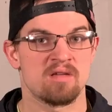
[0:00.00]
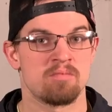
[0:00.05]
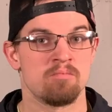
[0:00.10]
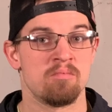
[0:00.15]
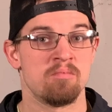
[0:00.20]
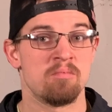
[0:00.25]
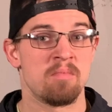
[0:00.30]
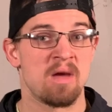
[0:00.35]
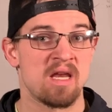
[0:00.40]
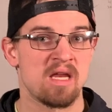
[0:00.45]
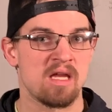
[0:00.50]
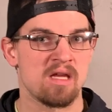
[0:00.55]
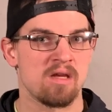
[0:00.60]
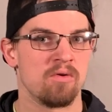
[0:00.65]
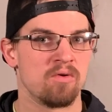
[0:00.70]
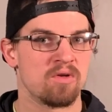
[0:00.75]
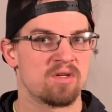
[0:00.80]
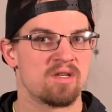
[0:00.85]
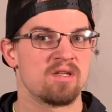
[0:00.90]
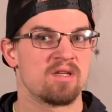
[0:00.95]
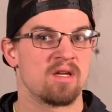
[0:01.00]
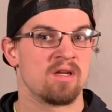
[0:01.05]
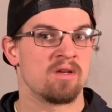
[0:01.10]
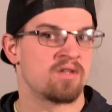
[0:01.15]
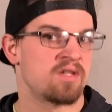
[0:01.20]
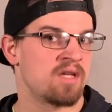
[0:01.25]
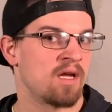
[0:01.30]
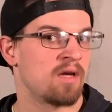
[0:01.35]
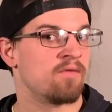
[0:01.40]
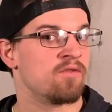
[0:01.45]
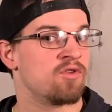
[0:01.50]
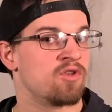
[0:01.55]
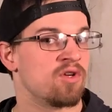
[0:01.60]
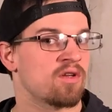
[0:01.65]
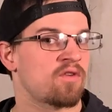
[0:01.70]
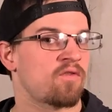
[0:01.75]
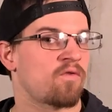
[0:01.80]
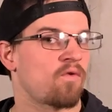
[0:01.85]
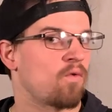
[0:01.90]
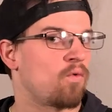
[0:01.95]
many uses instead of
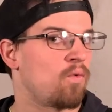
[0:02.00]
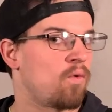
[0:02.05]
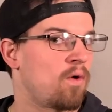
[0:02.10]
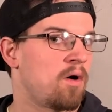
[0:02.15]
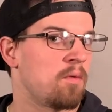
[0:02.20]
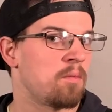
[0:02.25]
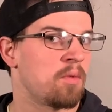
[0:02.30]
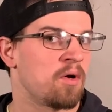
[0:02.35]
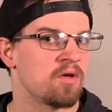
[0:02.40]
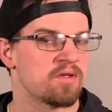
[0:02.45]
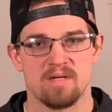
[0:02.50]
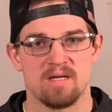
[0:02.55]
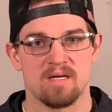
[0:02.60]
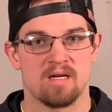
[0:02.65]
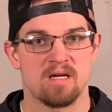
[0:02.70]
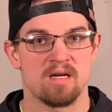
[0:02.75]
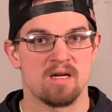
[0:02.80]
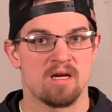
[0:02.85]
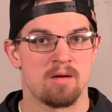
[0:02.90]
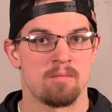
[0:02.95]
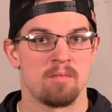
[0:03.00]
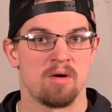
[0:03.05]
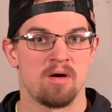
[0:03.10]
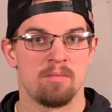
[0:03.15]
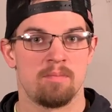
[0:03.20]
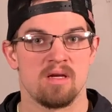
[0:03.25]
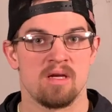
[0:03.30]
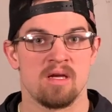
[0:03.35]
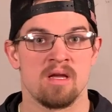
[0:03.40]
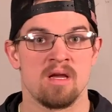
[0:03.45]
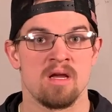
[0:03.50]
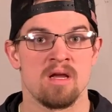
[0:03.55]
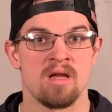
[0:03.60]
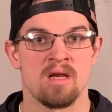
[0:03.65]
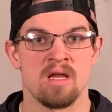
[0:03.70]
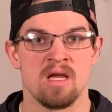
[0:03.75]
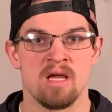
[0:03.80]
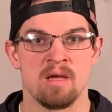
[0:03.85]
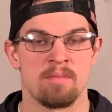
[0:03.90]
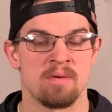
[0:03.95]
just for wall balls. It can come up in
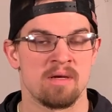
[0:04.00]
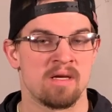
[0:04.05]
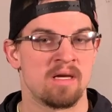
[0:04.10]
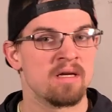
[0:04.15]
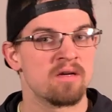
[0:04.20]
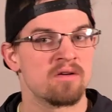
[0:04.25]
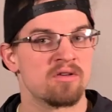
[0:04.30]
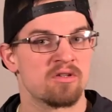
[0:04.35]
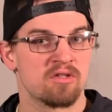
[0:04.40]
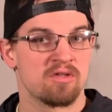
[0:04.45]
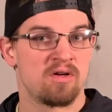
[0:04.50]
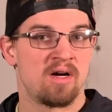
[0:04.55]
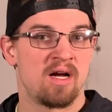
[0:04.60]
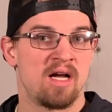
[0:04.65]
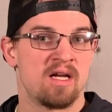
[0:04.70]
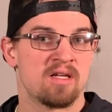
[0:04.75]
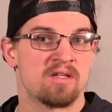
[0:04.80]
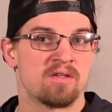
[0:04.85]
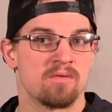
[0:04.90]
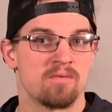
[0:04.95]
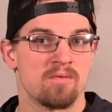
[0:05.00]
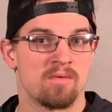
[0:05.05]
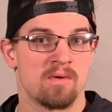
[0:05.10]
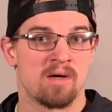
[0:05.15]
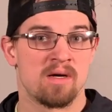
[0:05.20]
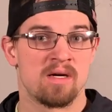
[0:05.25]
a beginner's class where